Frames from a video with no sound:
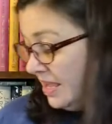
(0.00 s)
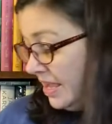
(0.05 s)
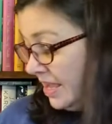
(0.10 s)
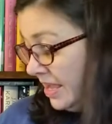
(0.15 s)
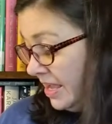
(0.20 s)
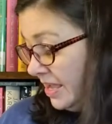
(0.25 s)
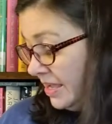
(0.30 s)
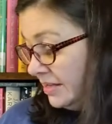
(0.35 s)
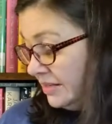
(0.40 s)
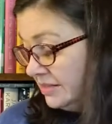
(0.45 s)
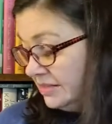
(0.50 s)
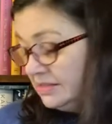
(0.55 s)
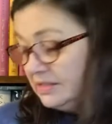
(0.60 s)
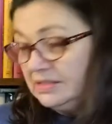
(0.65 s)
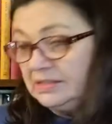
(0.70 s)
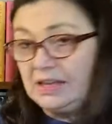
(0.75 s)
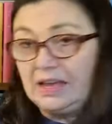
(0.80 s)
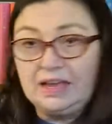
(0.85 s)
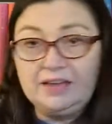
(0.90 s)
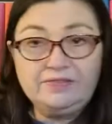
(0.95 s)

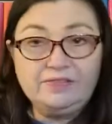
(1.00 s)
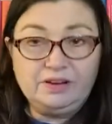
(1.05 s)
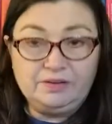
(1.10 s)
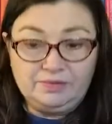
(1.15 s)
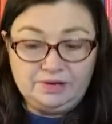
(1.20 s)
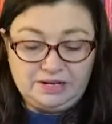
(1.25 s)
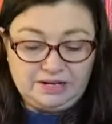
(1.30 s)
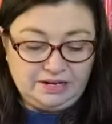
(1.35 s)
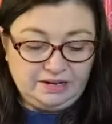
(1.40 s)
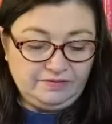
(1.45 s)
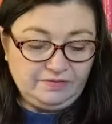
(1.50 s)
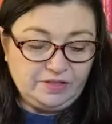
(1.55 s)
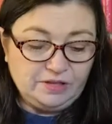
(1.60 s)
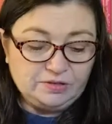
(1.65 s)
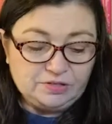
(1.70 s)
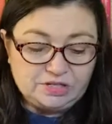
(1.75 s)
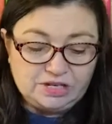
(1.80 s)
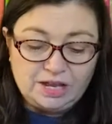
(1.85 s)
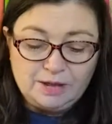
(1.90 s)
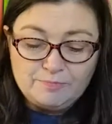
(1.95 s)
And I have not read any of
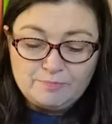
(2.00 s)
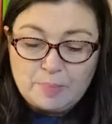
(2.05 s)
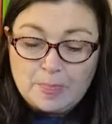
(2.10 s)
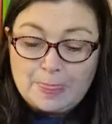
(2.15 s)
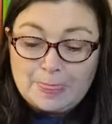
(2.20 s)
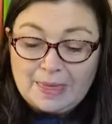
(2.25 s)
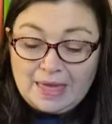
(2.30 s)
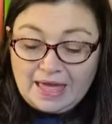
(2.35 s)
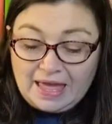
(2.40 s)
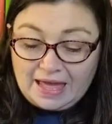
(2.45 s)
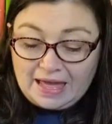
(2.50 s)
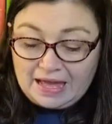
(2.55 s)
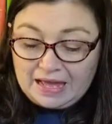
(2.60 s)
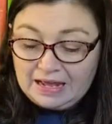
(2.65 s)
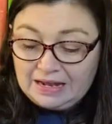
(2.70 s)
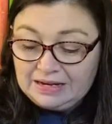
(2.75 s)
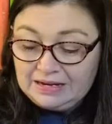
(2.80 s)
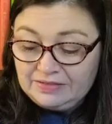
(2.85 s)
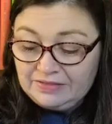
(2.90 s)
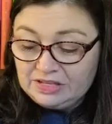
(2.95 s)
those yet.
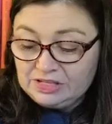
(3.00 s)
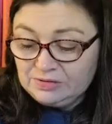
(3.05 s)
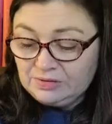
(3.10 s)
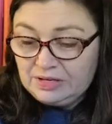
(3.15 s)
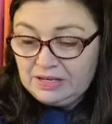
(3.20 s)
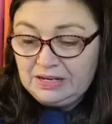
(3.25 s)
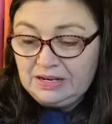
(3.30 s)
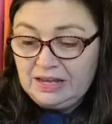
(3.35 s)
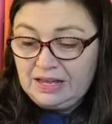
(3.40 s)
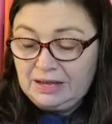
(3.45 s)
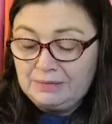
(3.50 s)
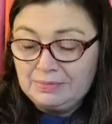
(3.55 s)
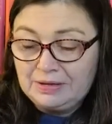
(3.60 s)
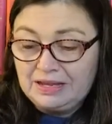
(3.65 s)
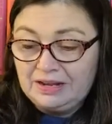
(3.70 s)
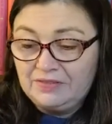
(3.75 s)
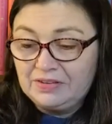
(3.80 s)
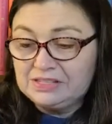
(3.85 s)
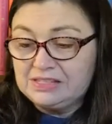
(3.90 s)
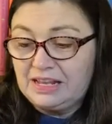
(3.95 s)
And this one I'm
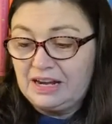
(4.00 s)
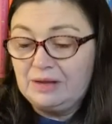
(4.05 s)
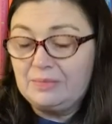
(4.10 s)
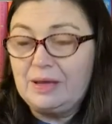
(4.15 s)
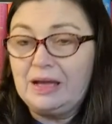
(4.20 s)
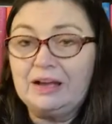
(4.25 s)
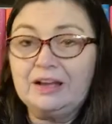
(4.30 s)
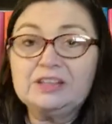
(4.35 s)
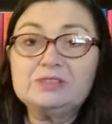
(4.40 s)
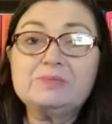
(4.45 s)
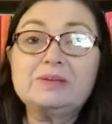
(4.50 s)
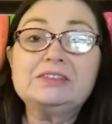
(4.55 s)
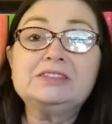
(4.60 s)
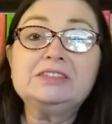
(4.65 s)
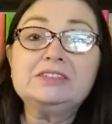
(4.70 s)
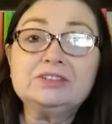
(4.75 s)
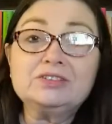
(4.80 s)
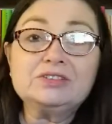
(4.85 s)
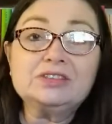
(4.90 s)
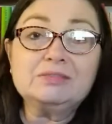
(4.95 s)
kind of excited about because my
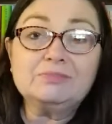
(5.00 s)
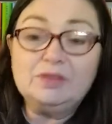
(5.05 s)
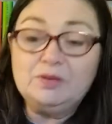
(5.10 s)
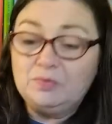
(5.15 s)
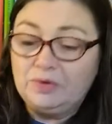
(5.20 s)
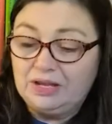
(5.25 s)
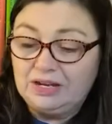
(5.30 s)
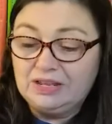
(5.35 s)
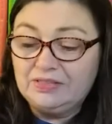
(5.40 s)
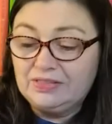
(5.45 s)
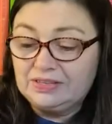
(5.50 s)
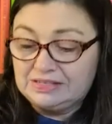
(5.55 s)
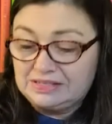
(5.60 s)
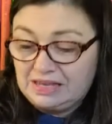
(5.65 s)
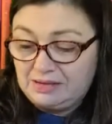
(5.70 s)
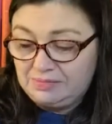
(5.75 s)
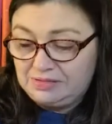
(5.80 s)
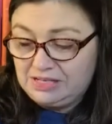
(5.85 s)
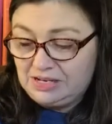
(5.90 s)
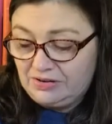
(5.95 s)
sister sent me one in the
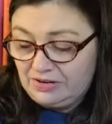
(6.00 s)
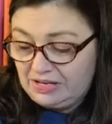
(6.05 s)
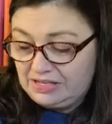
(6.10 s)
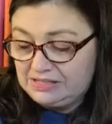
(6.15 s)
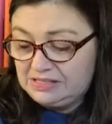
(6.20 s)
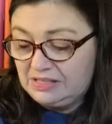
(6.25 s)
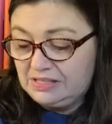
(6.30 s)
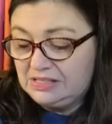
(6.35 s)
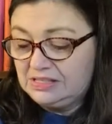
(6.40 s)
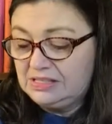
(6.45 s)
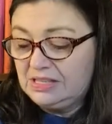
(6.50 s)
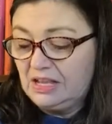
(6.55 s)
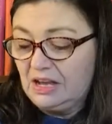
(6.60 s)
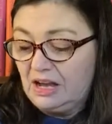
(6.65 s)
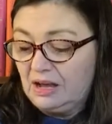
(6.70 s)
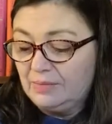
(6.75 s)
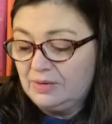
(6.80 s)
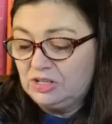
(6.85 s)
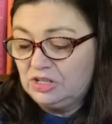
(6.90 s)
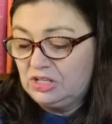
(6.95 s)
same series. This is The
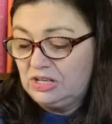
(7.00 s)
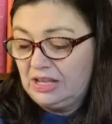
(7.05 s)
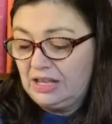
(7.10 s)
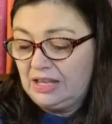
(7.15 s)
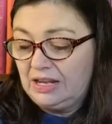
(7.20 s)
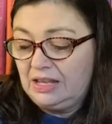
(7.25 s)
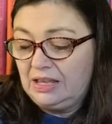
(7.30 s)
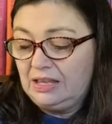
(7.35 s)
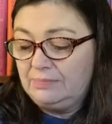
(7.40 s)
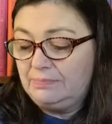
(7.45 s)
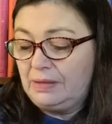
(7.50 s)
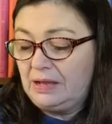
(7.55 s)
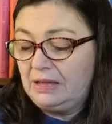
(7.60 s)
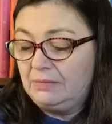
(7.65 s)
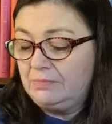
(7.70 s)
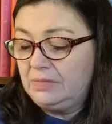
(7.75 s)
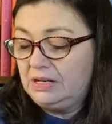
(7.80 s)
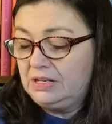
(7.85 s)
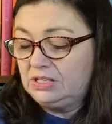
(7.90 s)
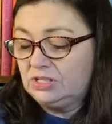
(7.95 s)
Amish Nanny by
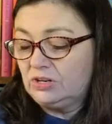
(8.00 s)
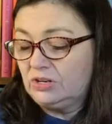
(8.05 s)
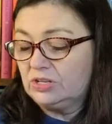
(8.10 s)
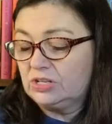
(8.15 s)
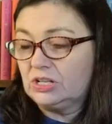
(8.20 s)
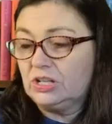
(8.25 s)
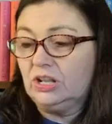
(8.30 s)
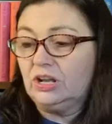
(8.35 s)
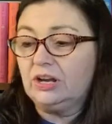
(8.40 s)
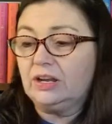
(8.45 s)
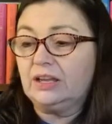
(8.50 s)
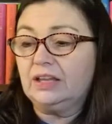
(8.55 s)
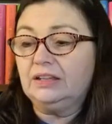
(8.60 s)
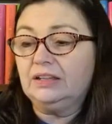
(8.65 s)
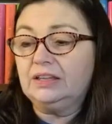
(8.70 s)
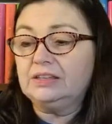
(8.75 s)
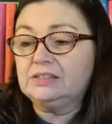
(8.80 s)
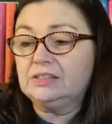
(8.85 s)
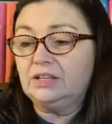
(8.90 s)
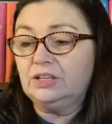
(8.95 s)
Mindy Starnes Clark and
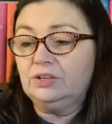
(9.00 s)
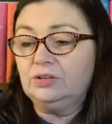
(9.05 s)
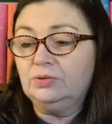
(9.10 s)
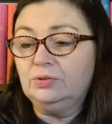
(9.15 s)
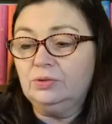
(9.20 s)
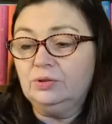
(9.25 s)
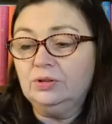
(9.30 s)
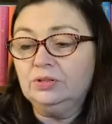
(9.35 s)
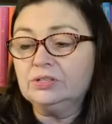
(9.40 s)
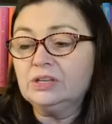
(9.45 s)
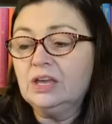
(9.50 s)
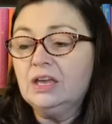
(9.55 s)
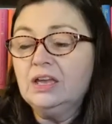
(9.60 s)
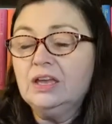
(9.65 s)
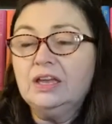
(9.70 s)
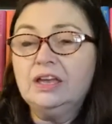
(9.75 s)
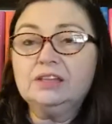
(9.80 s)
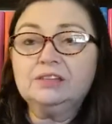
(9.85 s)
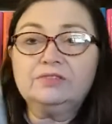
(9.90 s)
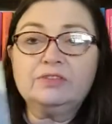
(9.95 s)
Leslie Gould.
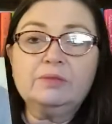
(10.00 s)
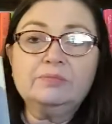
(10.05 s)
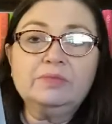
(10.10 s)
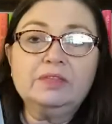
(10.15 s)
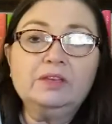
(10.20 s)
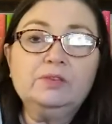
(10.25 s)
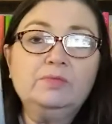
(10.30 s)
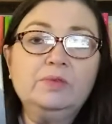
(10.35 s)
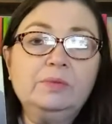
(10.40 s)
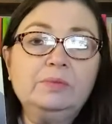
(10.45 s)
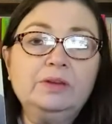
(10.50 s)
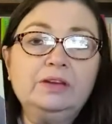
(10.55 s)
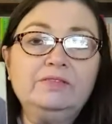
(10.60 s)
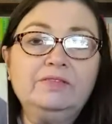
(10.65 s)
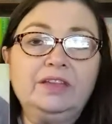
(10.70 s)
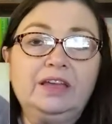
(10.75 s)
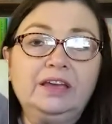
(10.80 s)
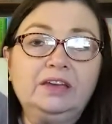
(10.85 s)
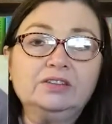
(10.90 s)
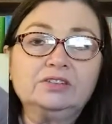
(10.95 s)
It's from the Women of
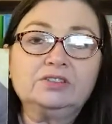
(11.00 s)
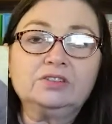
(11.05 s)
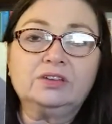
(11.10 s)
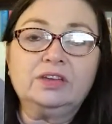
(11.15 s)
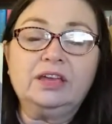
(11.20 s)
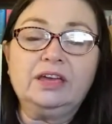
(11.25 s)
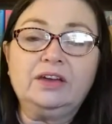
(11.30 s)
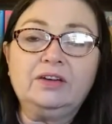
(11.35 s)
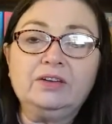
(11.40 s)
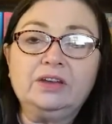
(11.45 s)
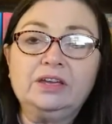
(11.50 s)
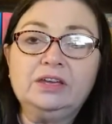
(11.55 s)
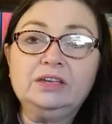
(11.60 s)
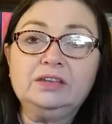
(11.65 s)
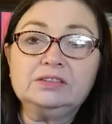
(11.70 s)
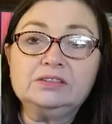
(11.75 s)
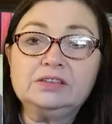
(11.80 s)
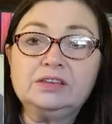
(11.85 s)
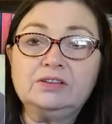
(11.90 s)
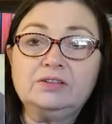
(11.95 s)
Lancaster
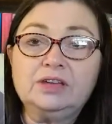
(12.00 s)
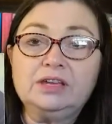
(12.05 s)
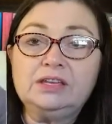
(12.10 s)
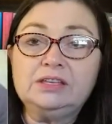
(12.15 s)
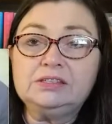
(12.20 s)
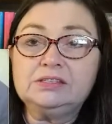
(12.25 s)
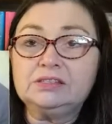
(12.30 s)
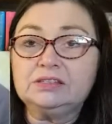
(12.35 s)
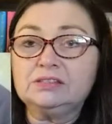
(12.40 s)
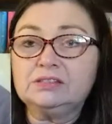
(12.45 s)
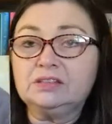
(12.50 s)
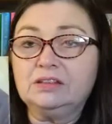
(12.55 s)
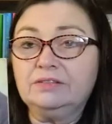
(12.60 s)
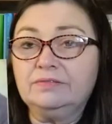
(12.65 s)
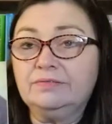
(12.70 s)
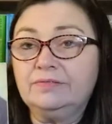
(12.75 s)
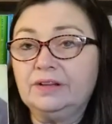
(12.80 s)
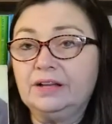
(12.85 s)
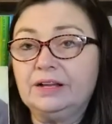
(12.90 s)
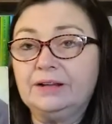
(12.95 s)
County series. It's
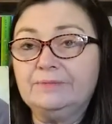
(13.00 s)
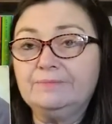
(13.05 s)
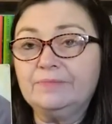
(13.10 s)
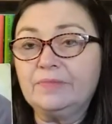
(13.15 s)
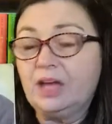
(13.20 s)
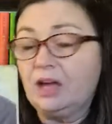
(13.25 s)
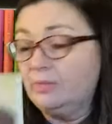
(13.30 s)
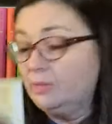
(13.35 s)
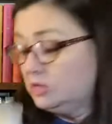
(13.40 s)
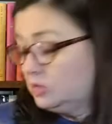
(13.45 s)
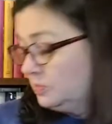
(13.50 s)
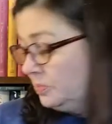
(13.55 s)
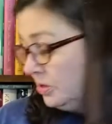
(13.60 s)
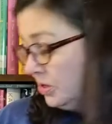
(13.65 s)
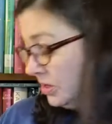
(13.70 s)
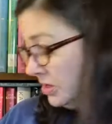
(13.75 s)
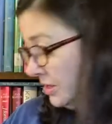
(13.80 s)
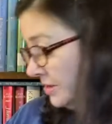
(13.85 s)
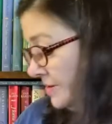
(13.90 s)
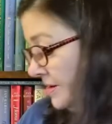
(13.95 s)
an Amish
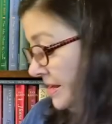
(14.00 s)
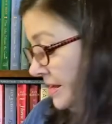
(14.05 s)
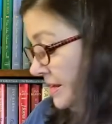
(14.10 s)
book.